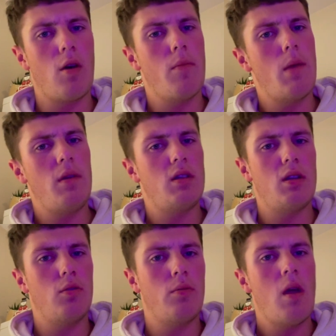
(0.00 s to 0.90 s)
Maybe
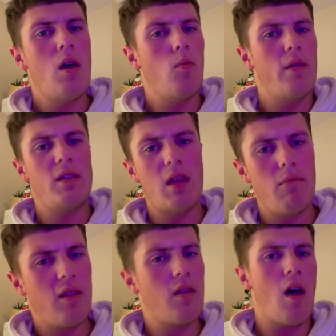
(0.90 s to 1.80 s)
she'll want the same
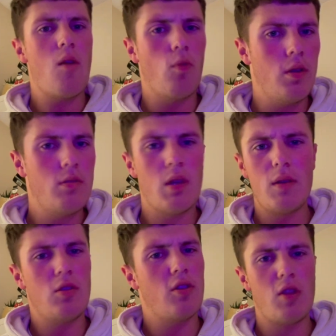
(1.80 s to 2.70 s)
thing that I want, so
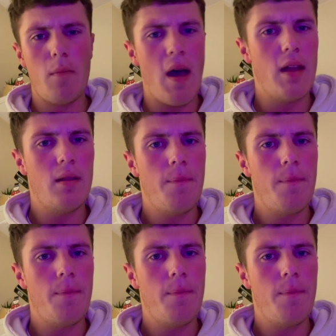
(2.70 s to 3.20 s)
it's not so bad.